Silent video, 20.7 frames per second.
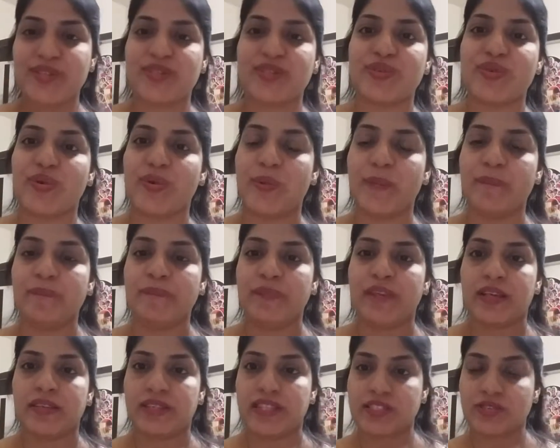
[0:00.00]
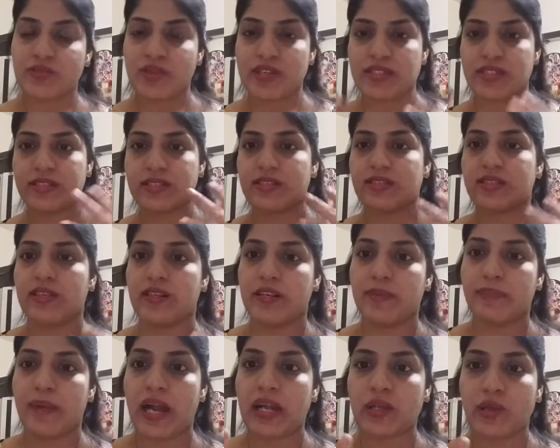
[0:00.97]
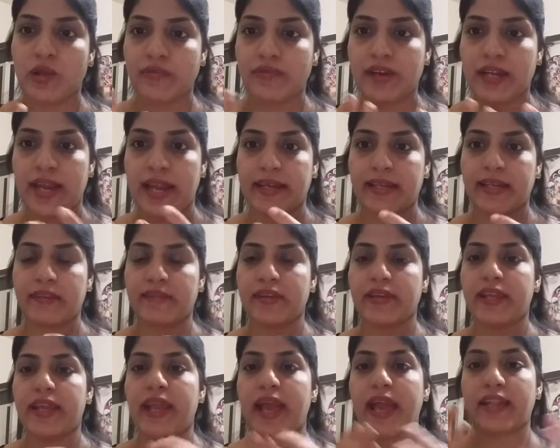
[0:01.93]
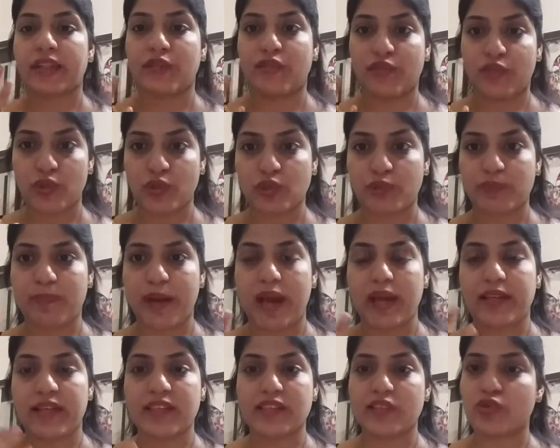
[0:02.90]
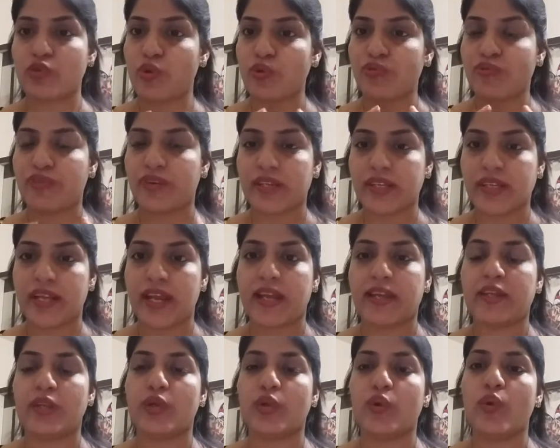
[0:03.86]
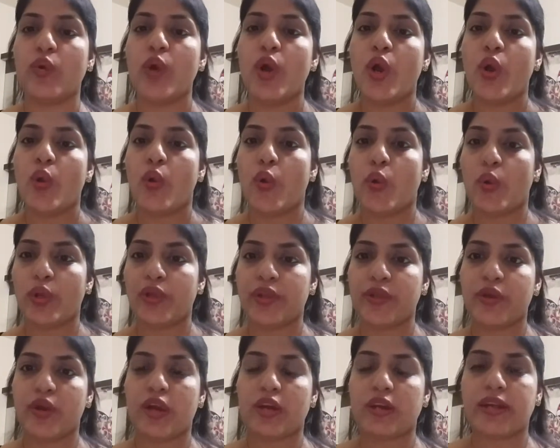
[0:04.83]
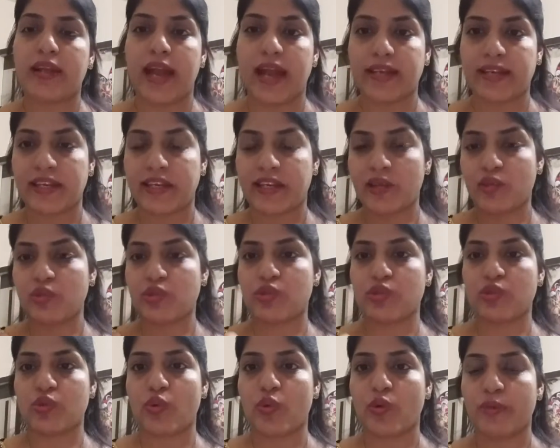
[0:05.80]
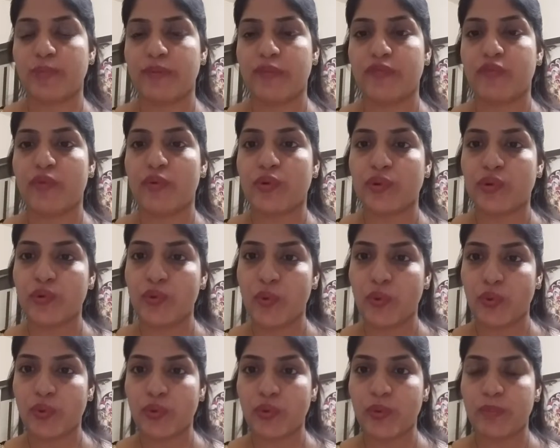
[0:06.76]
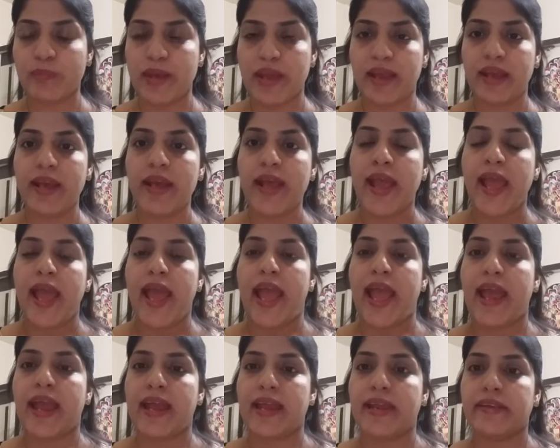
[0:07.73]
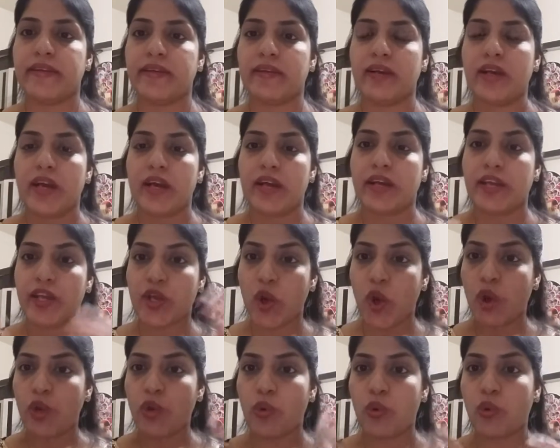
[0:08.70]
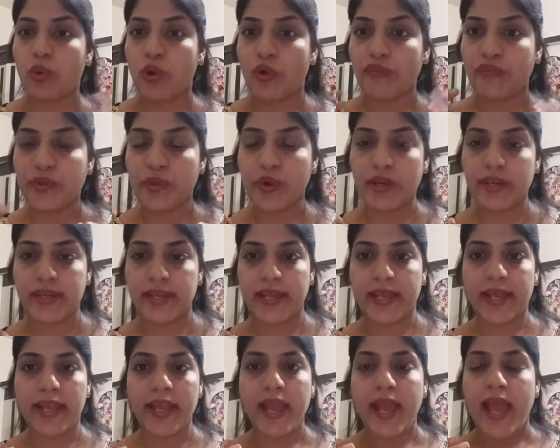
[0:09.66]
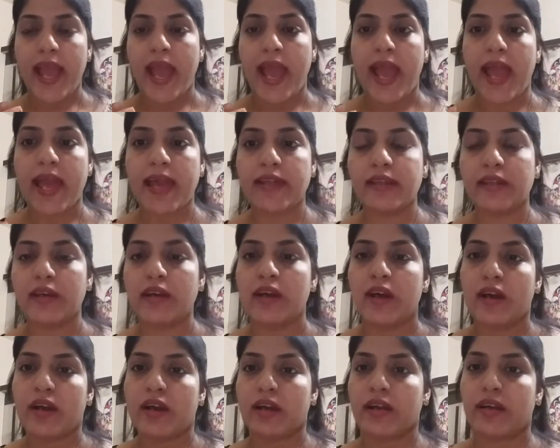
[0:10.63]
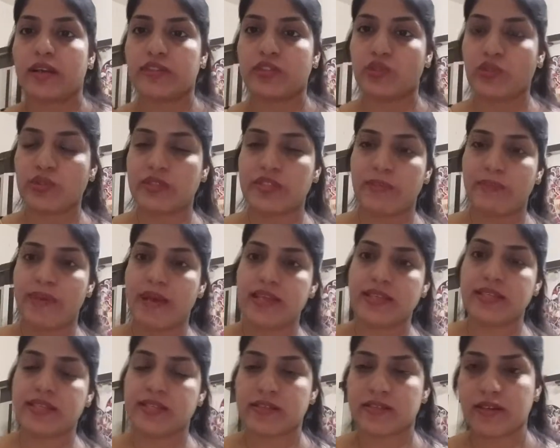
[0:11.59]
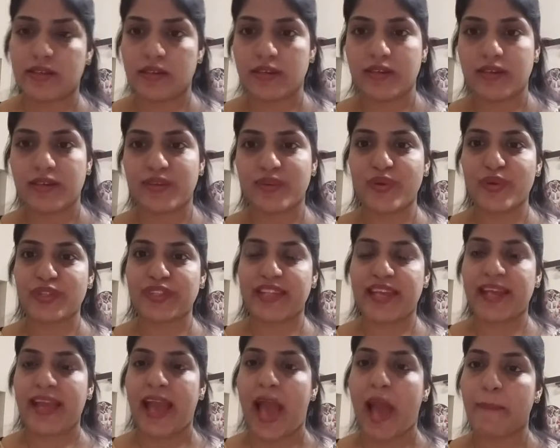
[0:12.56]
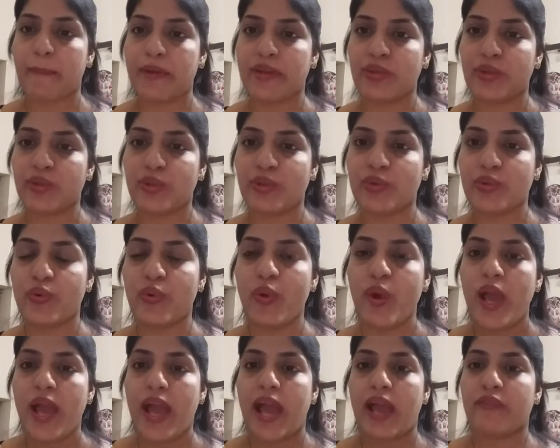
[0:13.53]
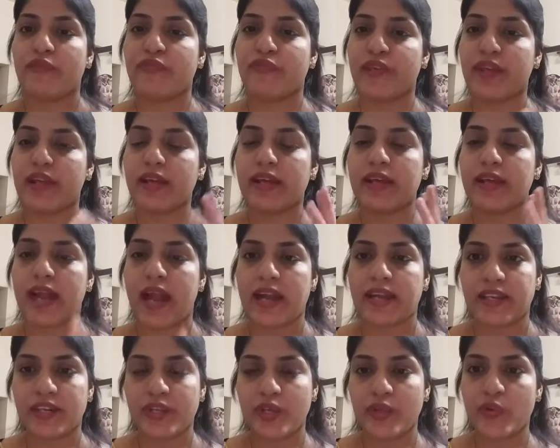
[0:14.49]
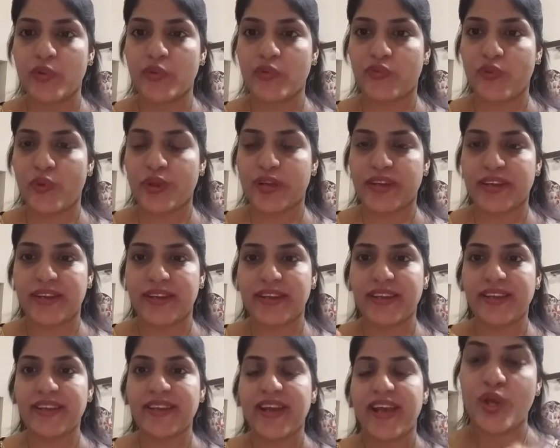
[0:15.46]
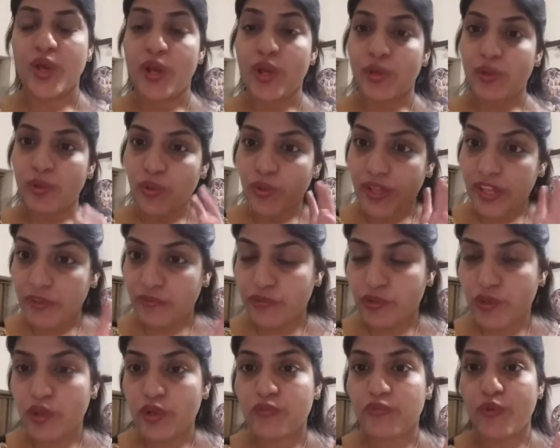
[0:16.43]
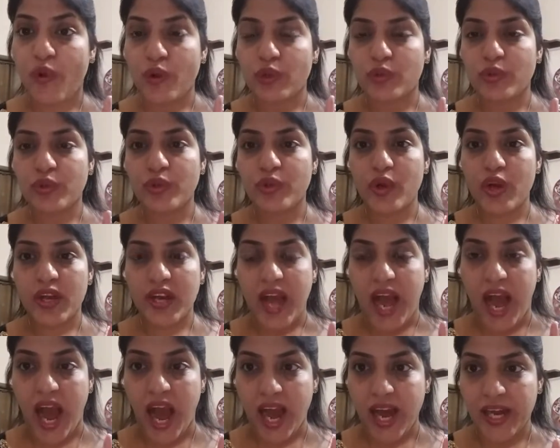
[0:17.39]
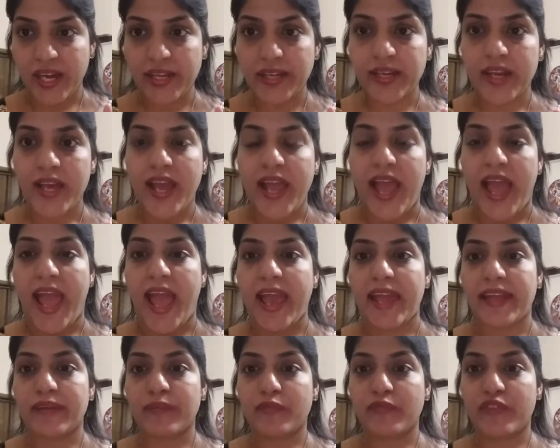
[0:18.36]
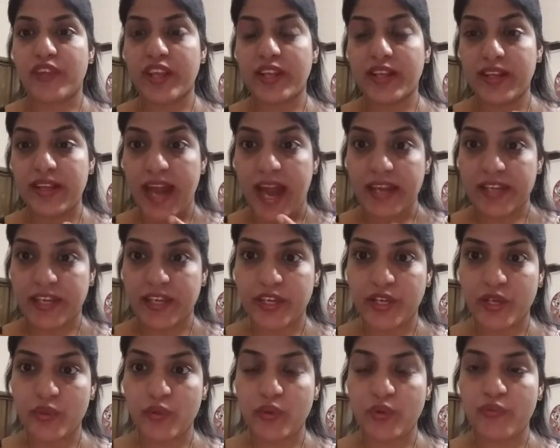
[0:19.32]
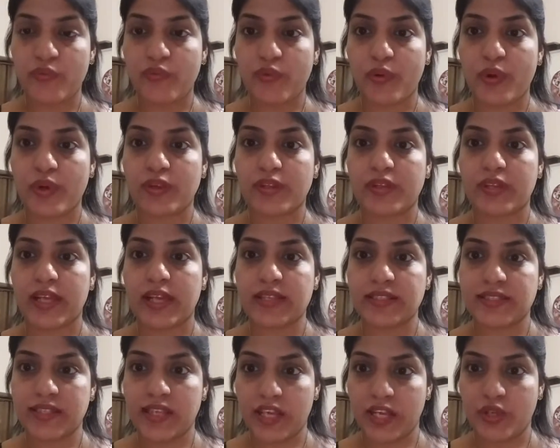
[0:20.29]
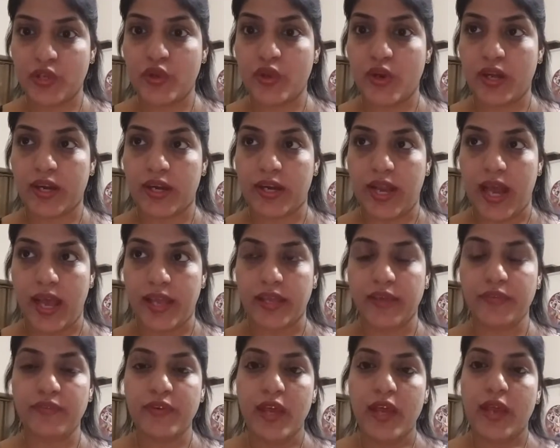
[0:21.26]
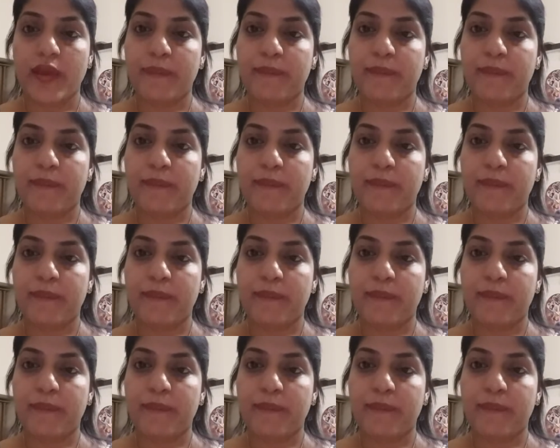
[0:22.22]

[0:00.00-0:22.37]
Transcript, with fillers: so this was the third part of our activity and the fourth part is don't forget to hold your gratitude stone before you go to bed and uh, recall whole of your day and uh, choose the best uh, good thing happened to you and feel gratitude for it look if you follow your heart and feel gratitude for things in your life